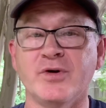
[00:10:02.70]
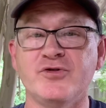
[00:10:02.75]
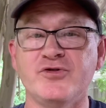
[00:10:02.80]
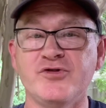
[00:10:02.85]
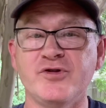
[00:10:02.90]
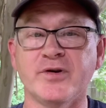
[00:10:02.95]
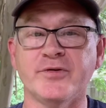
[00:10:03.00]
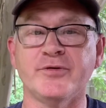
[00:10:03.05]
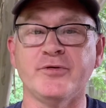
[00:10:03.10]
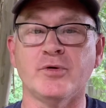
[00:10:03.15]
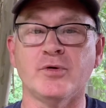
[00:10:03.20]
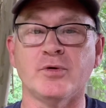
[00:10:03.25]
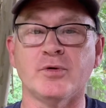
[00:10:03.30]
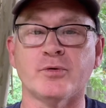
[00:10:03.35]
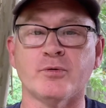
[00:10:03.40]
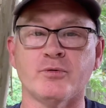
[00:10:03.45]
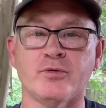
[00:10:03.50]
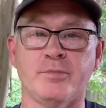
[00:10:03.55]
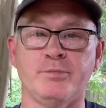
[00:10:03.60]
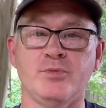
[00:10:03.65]
a gentle
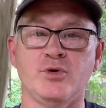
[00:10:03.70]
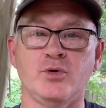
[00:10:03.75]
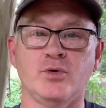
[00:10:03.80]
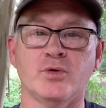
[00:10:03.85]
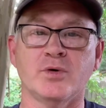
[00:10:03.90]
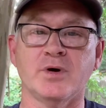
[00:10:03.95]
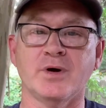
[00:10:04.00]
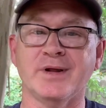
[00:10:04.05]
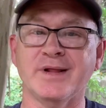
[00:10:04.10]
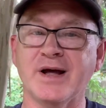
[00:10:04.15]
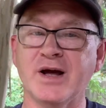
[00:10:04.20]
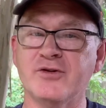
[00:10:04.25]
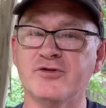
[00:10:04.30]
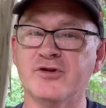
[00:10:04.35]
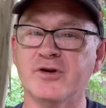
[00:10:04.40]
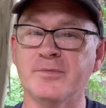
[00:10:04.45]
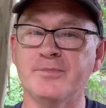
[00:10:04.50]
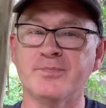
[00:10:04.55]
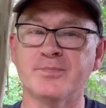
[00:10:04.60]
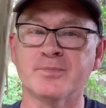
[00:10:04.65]
rebuke.
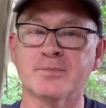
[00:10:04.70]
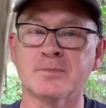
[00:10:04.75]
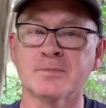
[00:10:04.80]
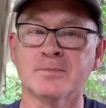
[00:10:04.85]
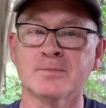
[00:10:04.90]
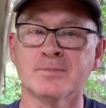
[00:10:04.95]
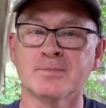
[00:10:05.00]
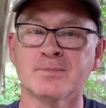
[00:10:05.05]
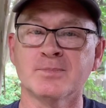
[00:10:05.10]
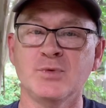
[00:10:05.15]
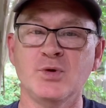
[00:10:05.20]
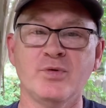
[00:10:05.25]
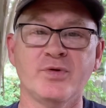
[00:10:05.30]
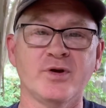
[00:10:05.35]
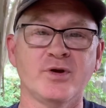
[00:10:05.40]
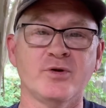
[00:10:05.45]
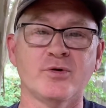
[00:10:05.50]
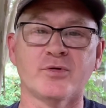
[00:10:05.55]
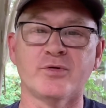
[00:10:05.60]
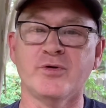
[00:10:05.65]
Elijah, you
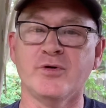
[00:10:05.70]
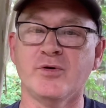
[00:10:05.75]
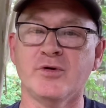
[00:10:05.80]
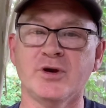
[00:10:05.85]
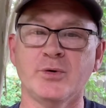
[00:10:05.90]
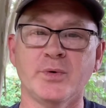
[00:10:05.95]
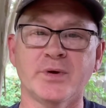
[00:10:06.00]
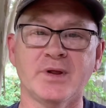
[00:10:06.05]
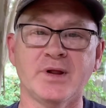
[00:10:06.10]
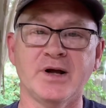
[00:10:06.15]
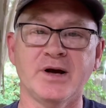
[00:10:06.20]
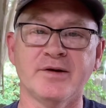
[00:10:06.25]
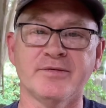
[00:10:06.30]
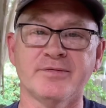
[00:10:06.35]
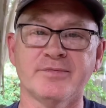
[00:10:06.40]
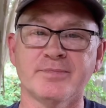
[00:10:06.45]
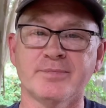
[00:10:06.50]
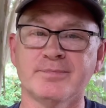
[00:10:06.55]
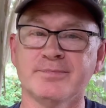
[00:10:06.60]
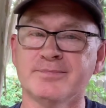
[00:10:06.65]
think you're the only one left?